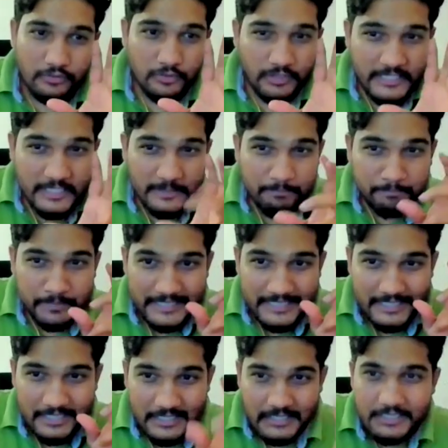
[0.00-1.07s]
So
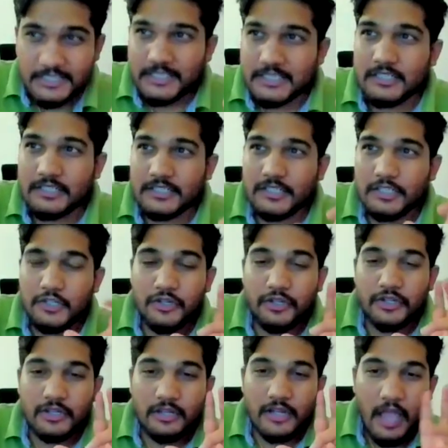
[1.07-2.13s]
special discussion
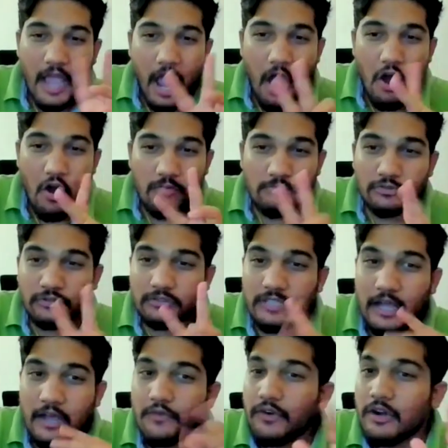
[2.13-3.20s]
on how
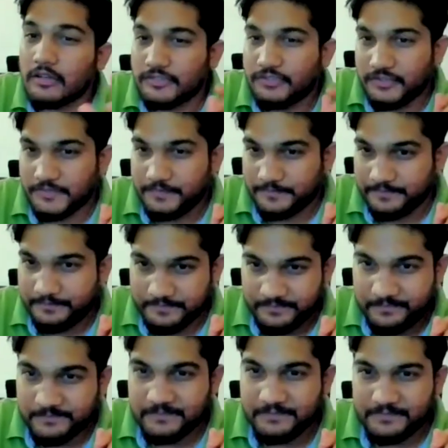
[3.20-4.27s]
Muntha works
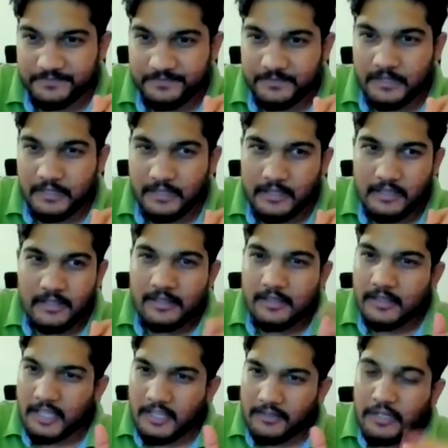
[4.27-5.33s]

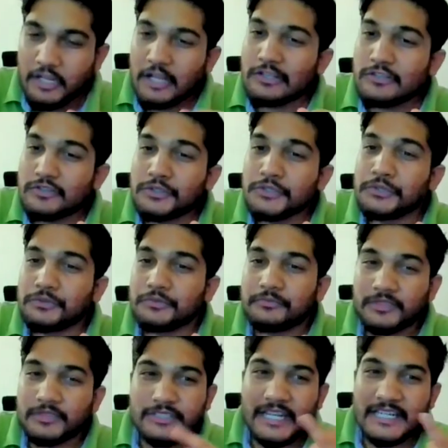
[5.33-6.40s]
right. will also do.
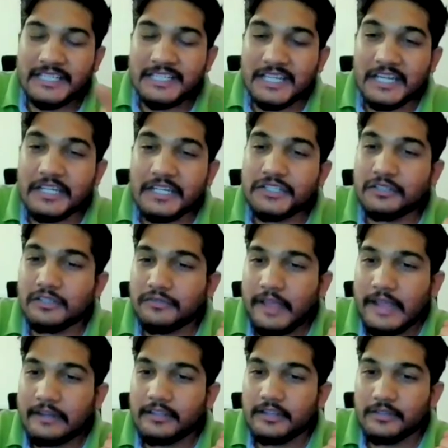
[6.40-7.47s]
That is an additional
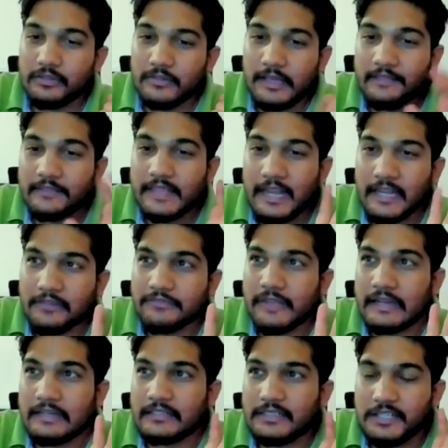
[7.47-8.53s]
factor, you know, and that
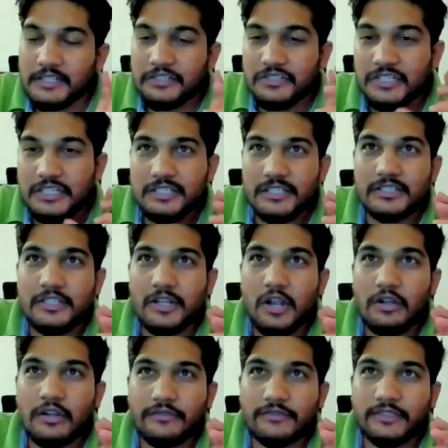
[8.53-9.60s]
factor changes a
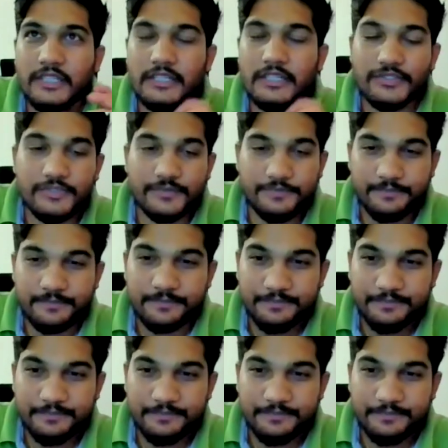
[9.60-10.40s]
lot of things.